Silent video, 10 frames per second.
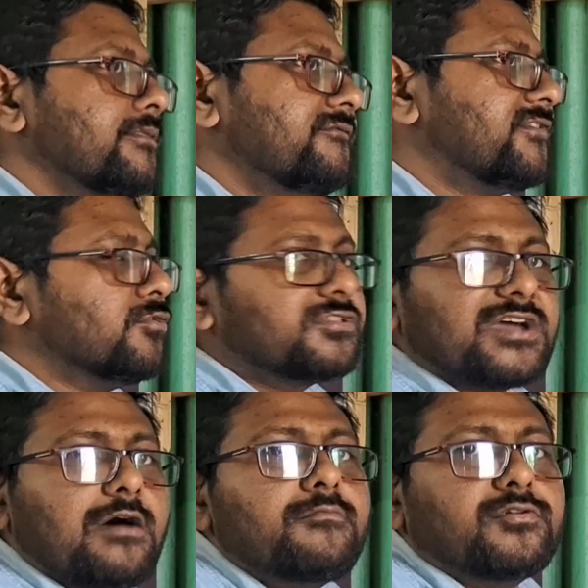few
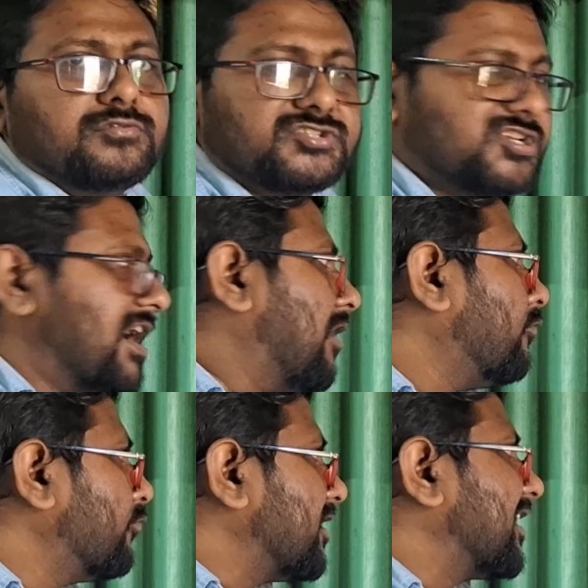thumb rules how
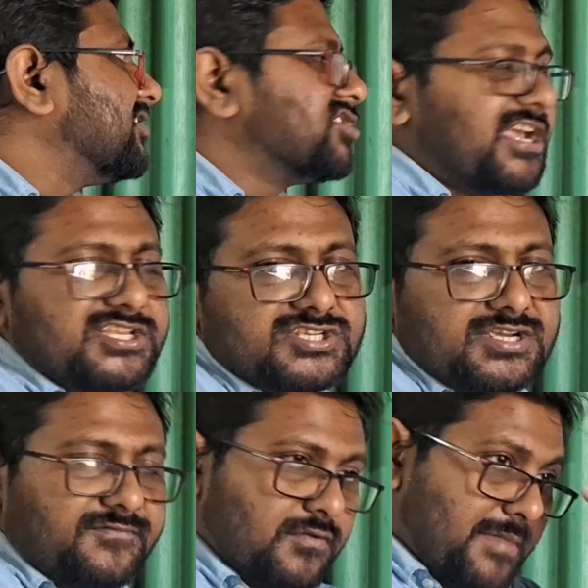we can change
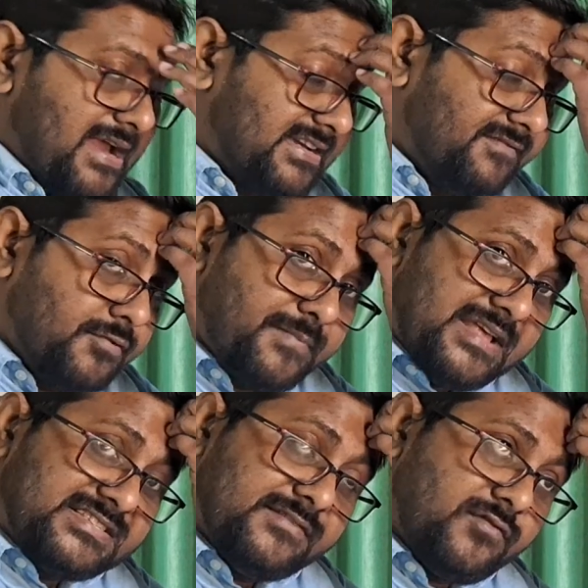from active to
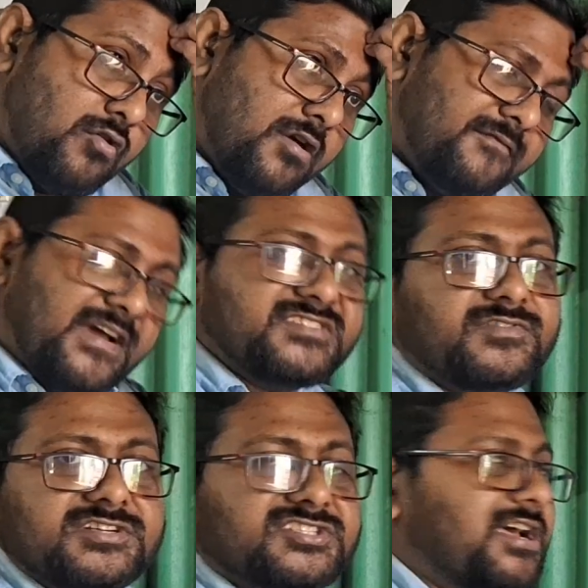passive or vice
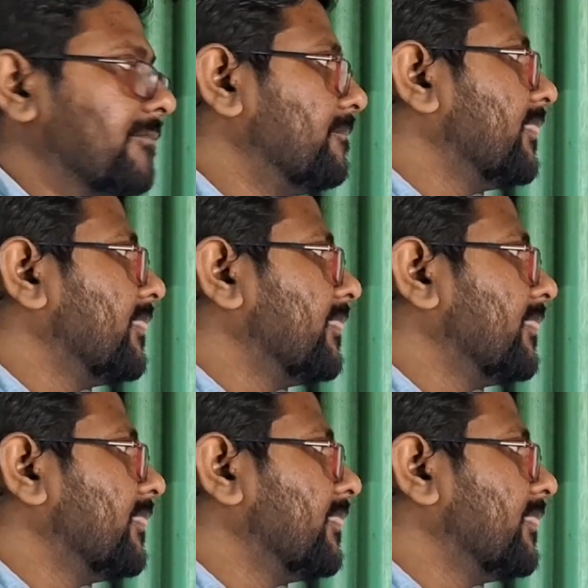versa.